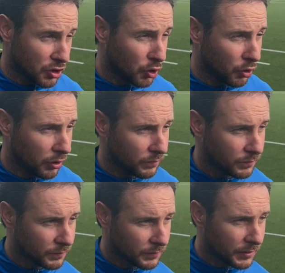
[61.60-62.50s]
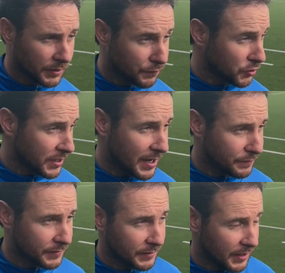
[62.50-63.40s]
our goal in the first
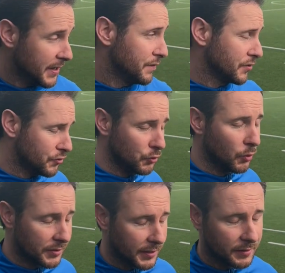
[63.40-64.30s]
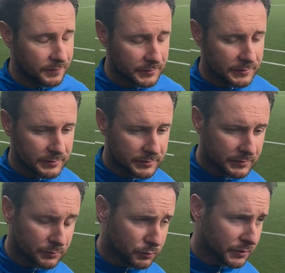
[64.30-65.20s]
half. And even a 2-1 here,
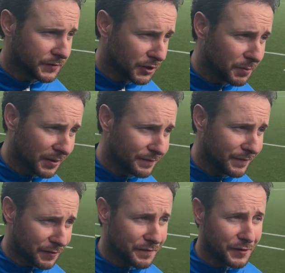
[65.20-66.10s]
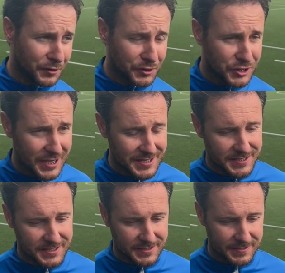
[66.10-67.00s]
we've a couple of very, very good
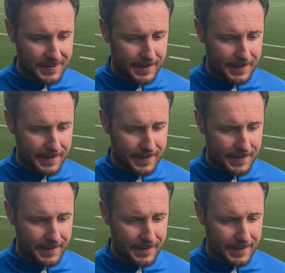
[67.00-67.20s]
chances.